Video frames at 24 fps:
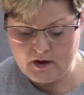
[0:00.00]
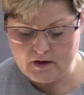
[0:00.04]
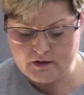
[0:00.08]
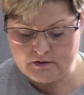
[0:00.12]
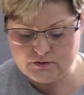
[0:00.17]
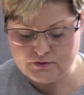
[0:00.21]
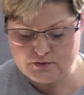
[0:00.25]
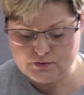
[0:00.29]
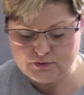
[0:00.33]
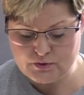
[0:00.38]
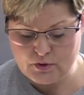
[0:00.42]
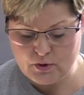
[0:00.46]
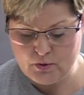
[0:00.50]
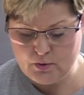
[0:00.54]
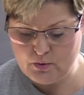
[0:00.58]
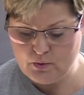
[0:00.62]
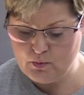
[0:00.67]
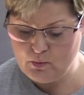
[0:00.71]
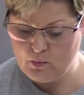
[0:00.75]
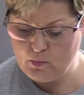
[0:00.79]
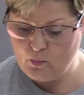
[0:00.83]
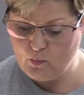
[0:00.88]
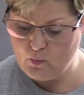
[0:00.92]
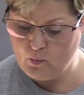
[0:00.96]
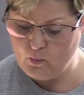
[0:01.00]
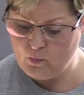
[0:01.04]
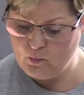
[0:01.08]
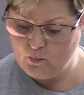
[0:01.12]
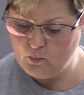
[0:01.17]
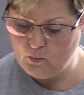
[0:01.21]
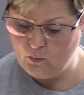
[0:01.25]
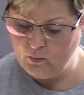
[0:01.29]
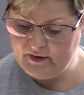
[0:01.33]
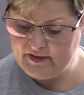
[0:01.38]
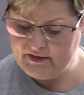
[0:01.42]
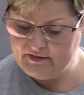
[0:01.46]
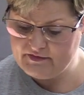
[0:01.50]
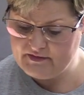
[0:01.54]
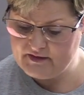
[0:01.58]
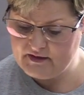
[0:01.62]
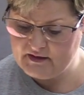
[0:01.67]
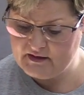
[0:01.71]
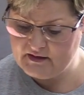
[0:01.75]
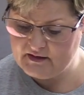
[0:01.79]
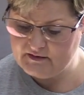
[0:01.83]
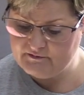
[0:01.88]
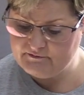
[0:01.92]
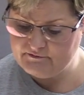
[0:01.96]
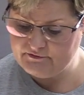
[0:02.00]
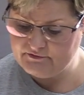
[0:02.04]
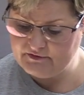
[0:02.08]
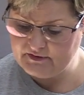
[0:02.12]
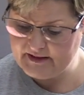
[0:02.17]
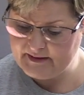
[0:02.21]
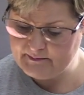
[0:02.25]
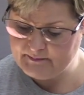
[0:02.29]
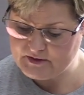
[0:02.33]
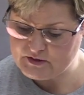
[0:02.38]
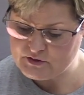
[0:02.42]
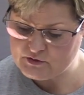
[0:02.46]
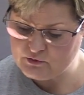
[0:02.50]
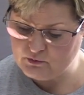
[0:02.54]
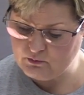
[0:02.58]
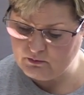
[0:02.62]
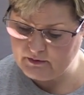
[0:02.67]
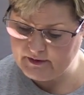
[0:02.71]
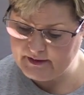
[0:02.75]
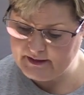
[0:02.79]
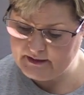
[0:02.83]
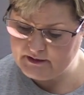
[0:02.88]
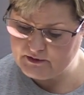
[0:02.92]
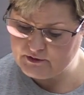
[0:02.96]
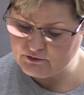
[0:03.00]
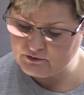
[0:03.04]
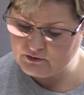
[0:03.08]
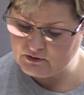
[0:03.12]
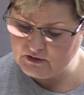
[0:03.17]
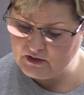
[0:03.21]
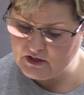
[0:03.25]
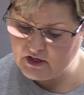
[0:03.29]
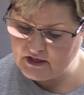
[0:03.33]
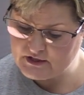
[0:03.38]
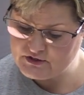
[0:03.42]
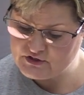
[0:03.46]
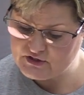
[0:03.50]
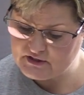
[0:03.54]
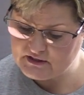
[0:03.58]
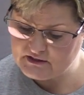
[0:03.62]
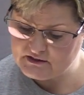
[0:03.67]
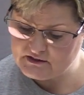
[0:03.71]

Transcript: So with an inflammatory neurologic